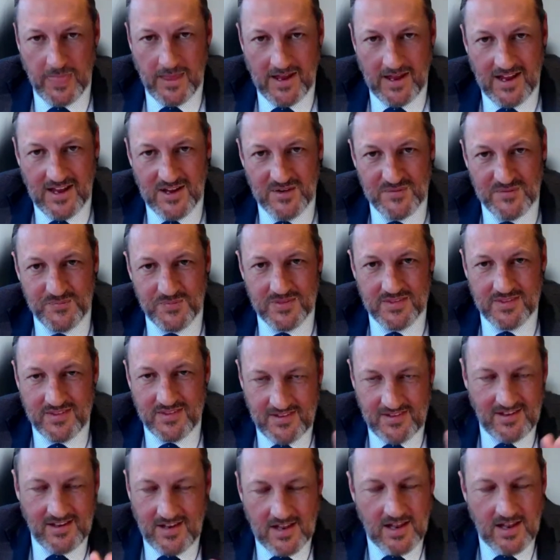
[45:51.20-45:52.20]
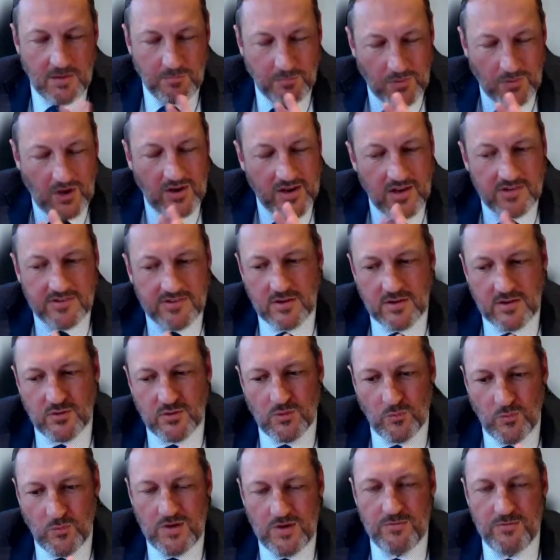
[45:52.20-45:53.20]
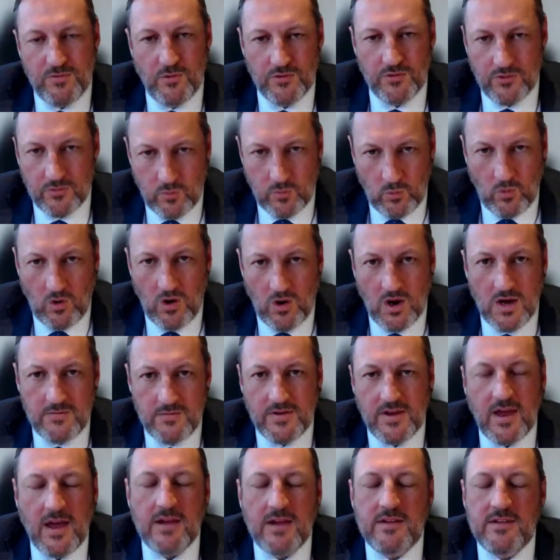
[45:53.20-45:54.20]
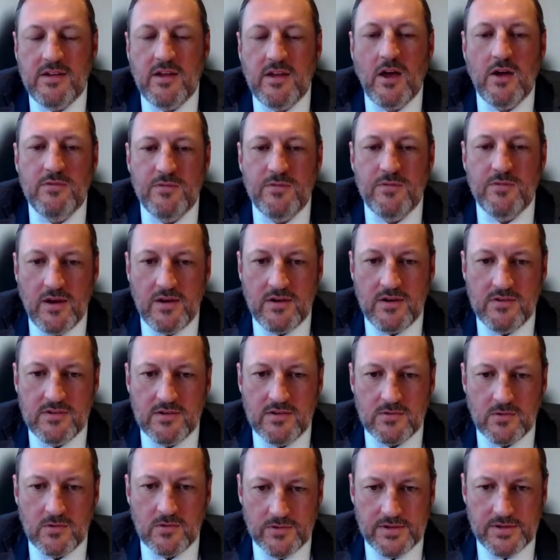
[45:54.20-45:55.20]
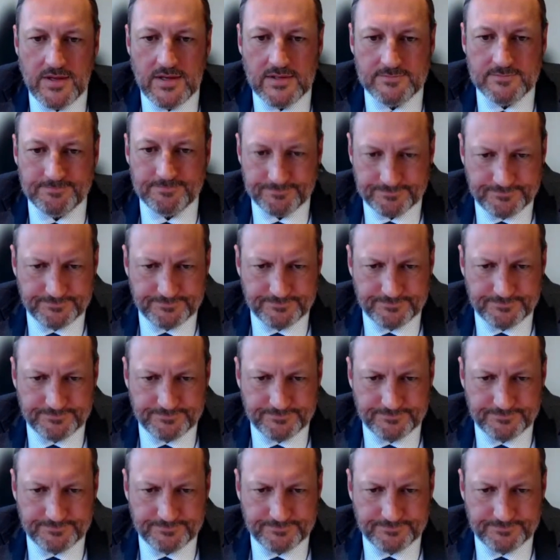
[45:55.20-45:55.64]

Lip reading: And I guess that sort of reinforces why the ATO focuses on that.